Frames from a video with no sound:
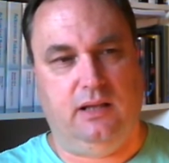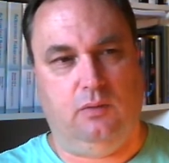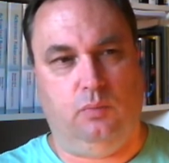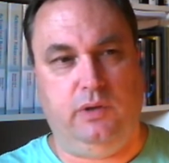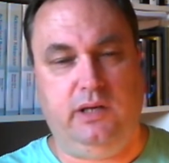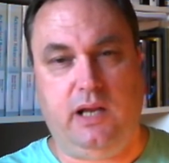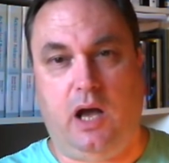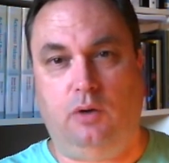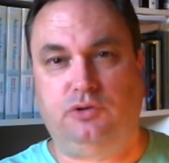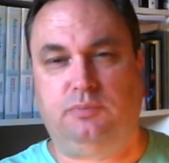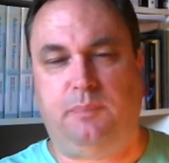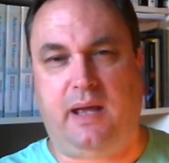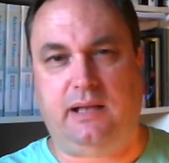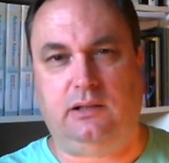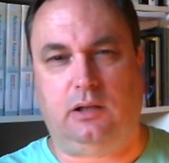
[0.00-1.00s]
We now
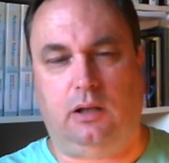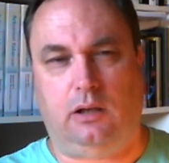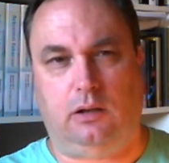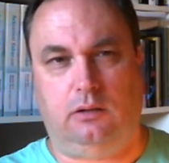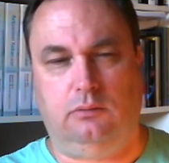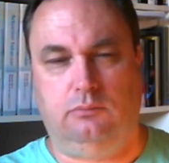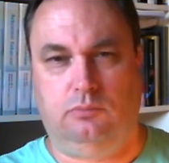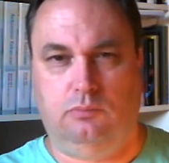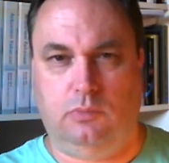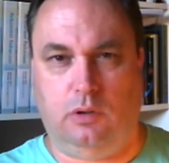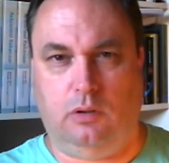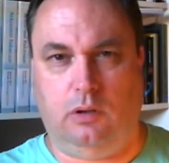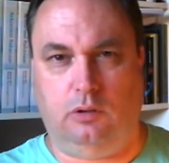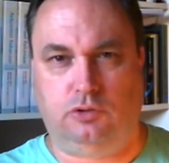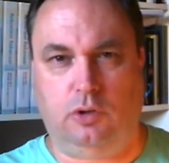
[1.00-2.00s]
spend
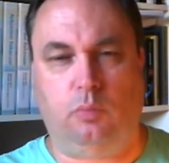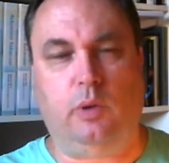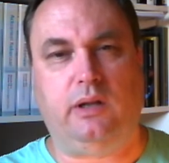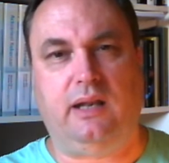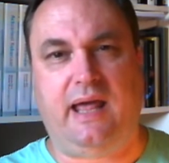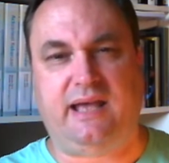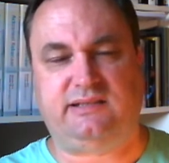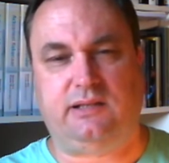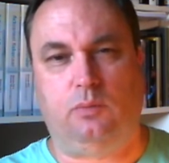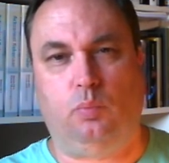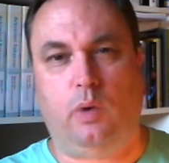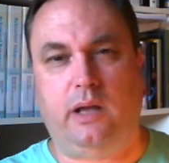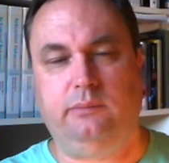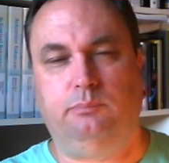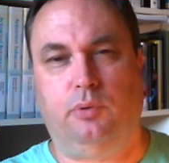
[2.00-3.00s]
somewhat less
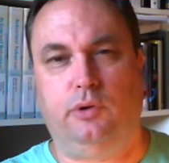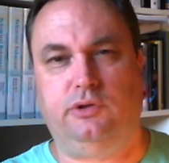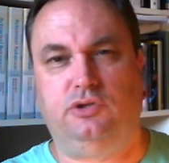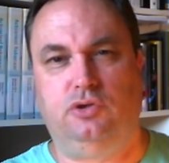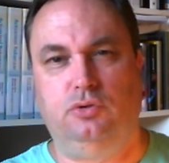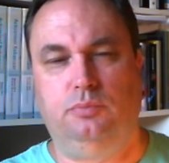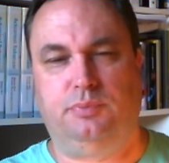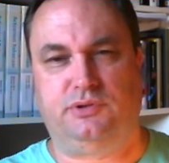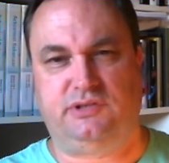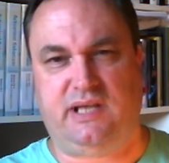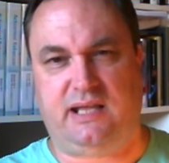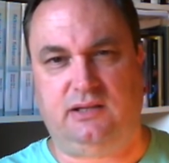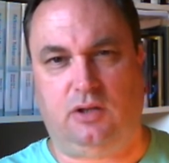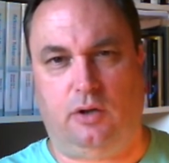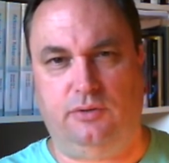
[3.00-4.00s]
than
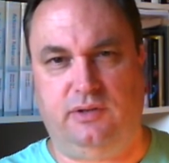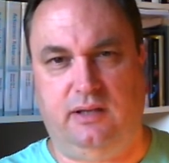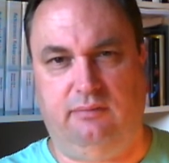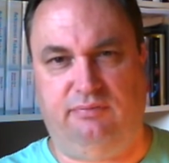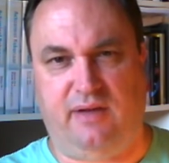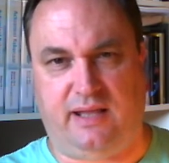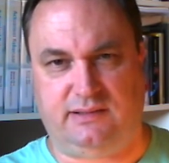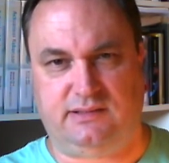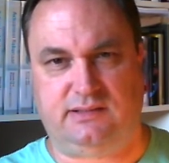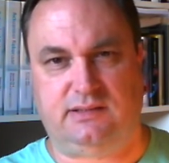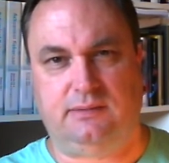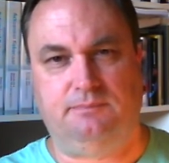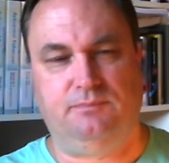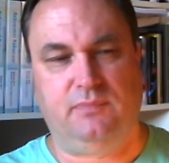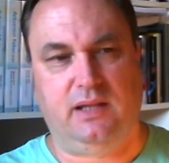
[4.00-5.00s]
1.2% on defense.